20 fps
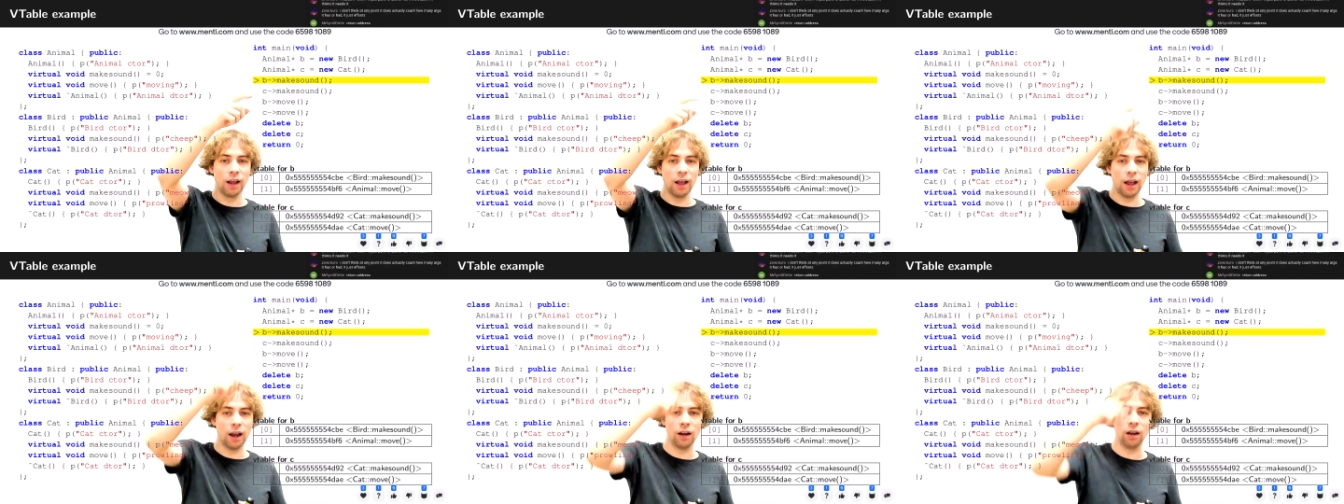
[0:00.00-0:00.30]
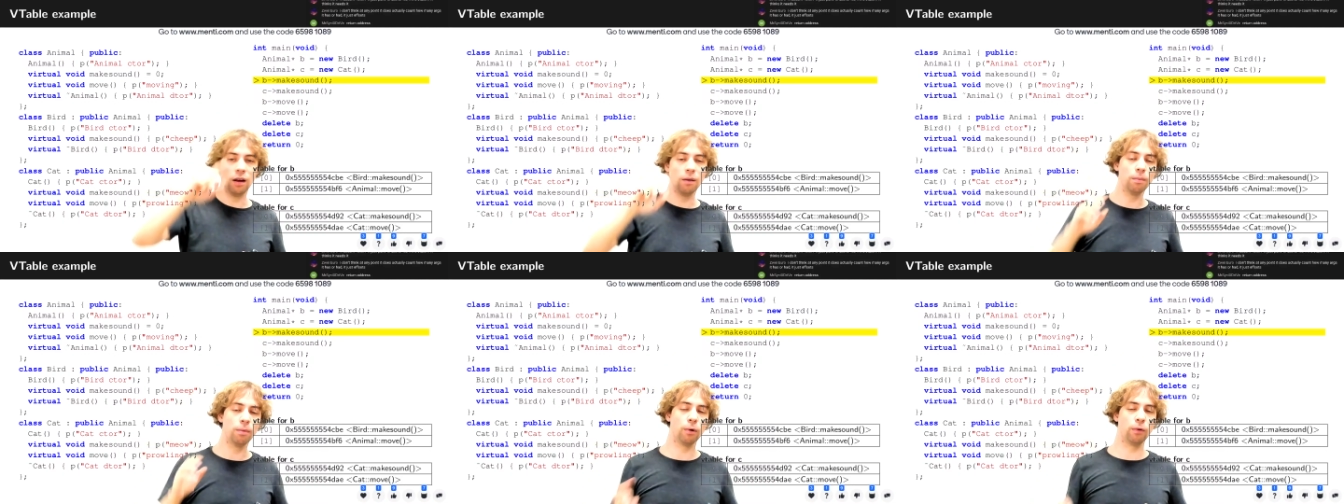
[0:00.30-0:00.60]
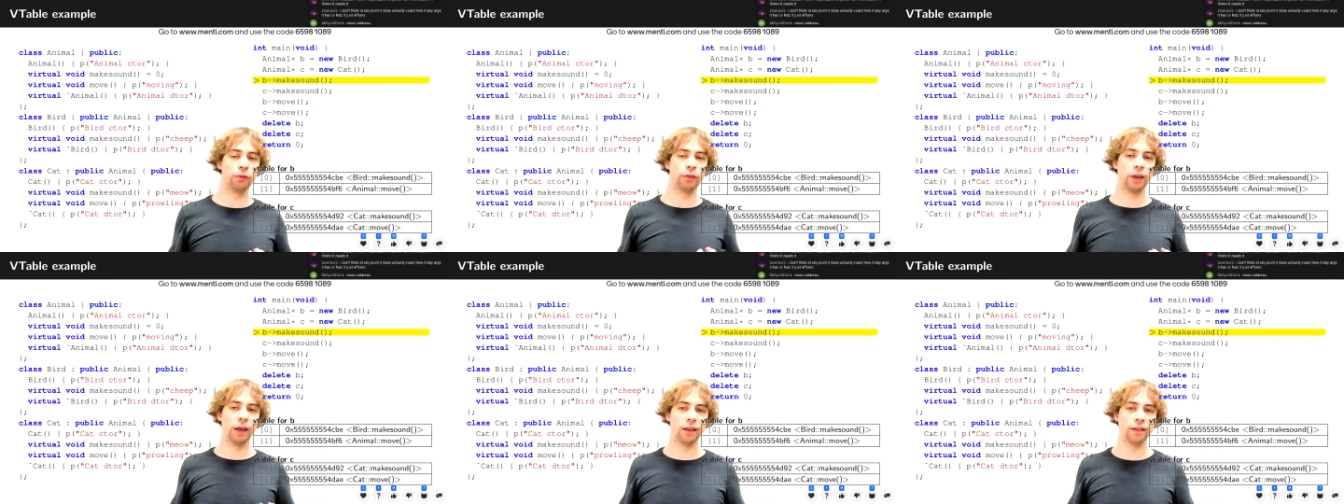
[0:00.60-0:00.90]
and in
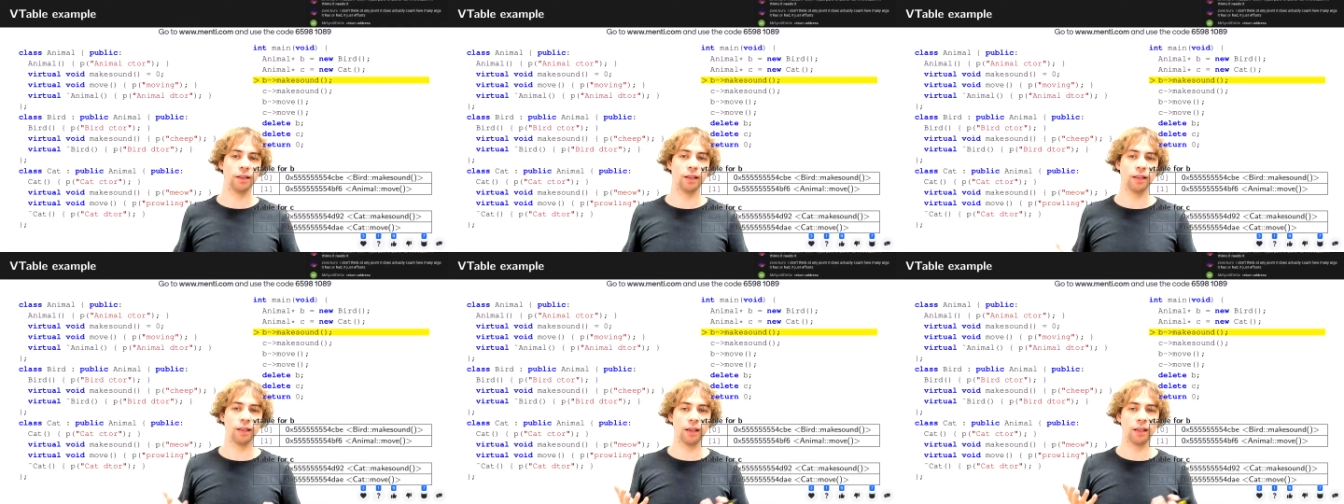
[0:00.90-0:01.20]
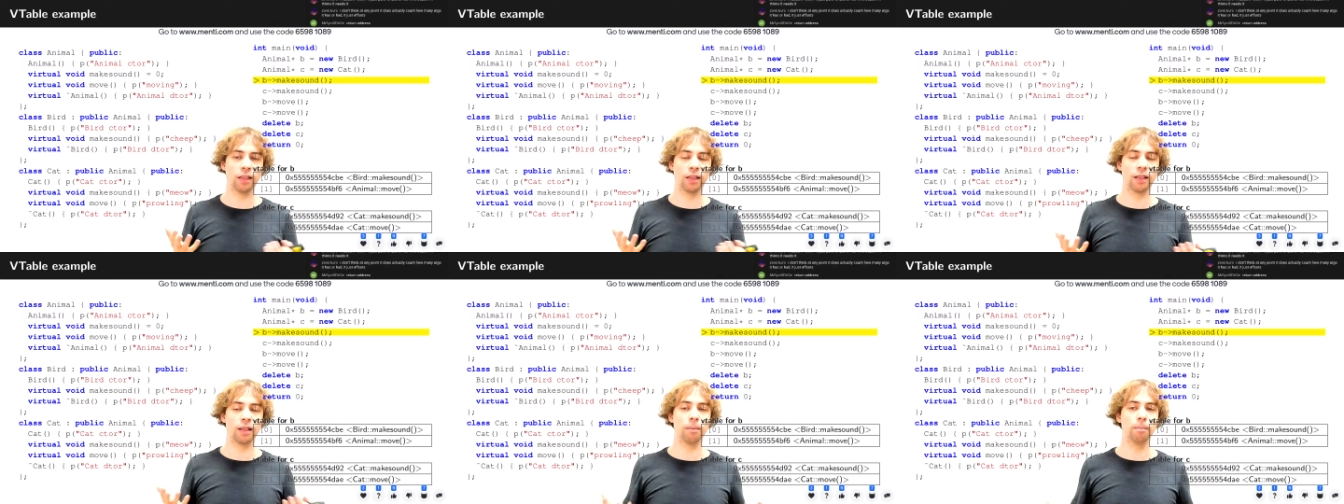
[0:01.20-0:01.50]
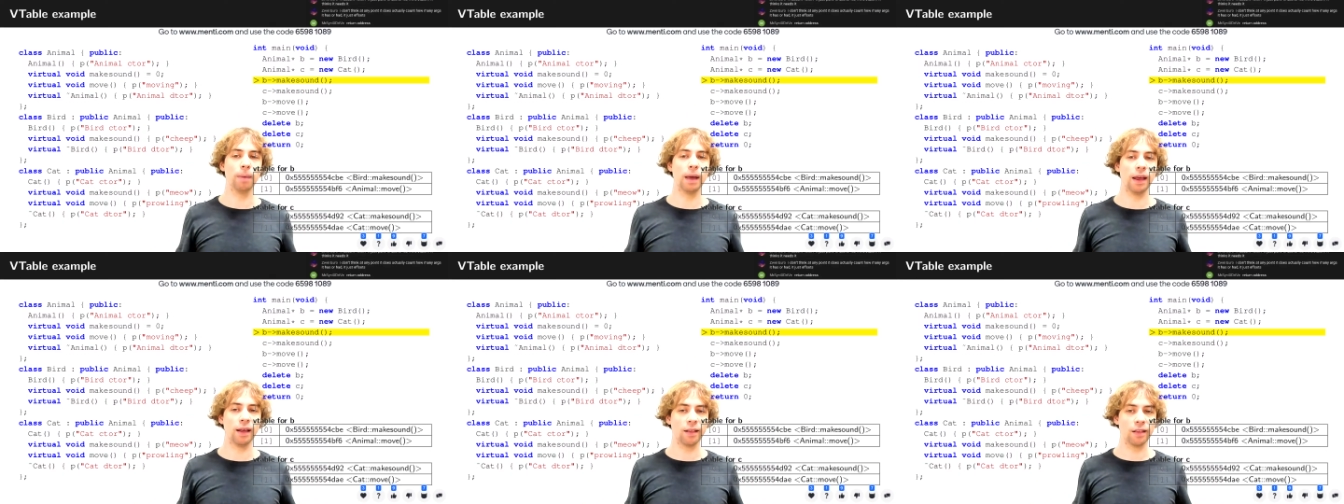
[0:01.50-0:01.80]
both cases, it's the
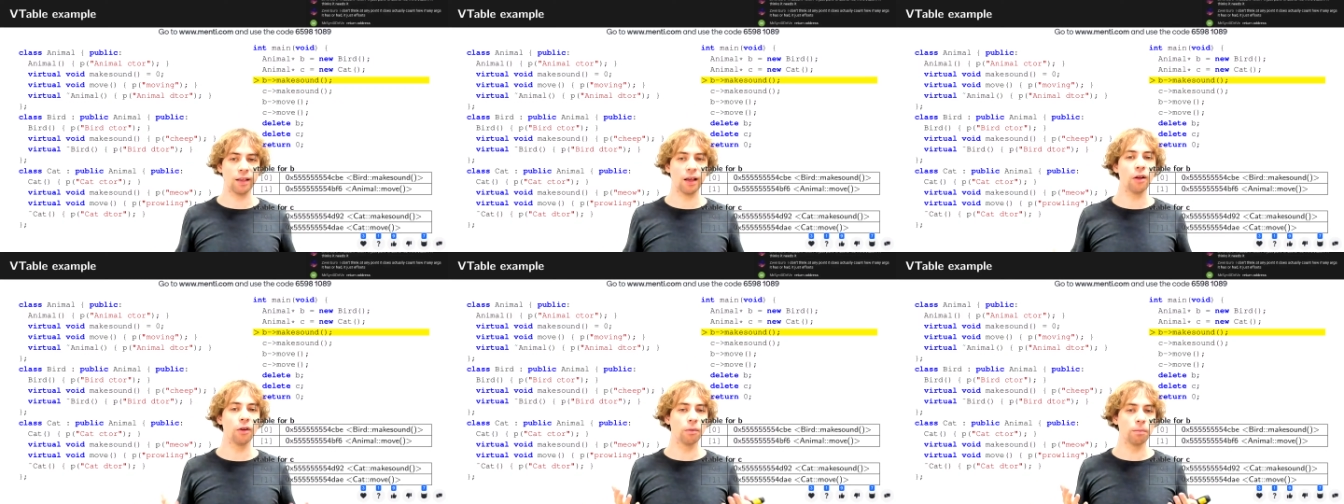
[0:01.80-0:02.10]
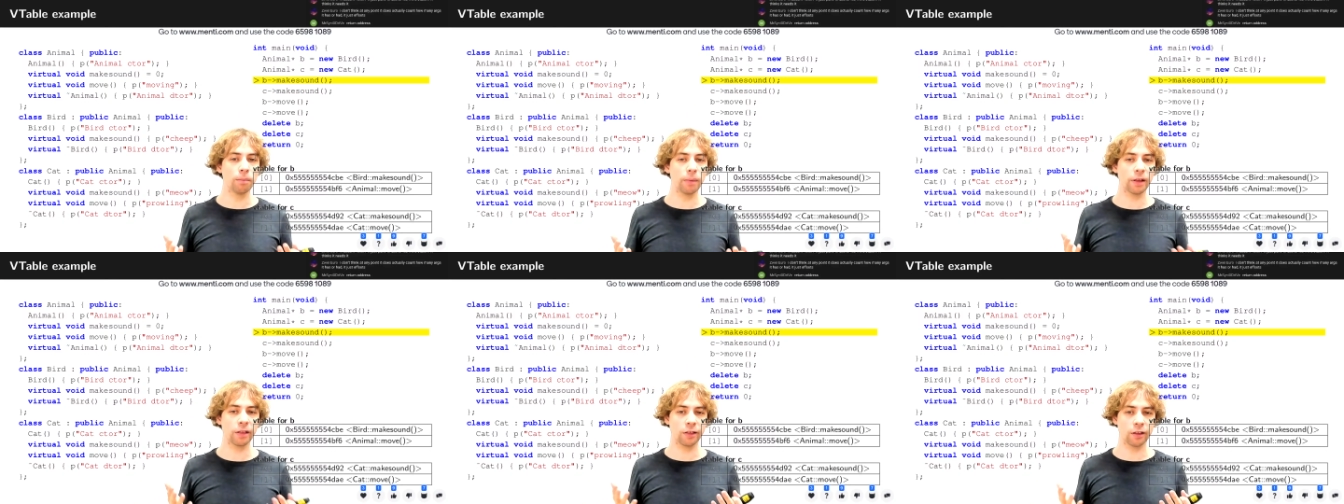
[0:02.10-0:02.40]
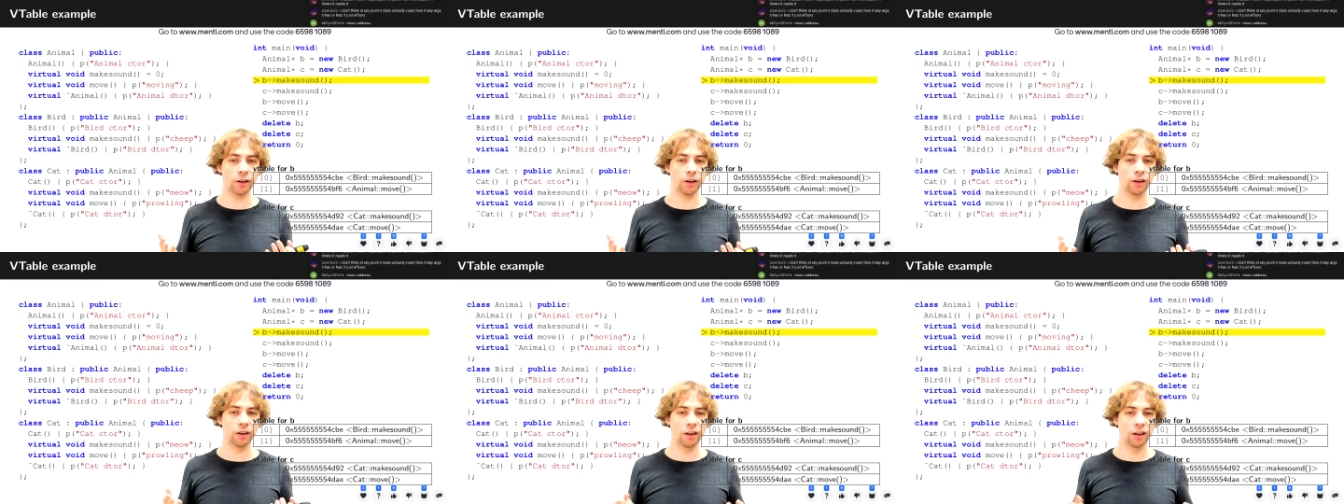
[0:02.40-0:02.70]
make sound
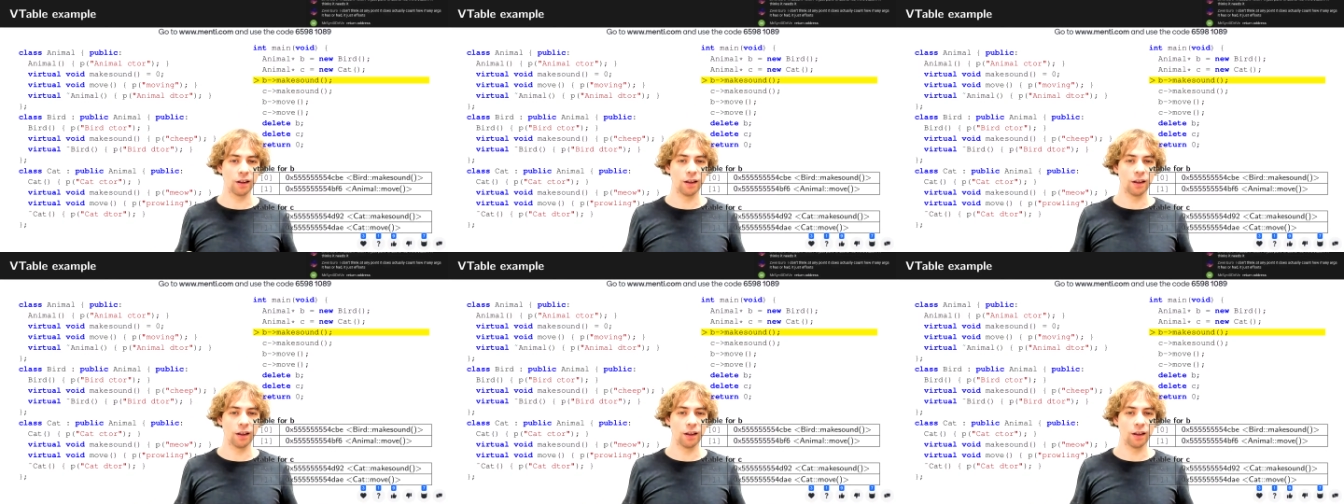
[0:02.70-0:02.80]
method.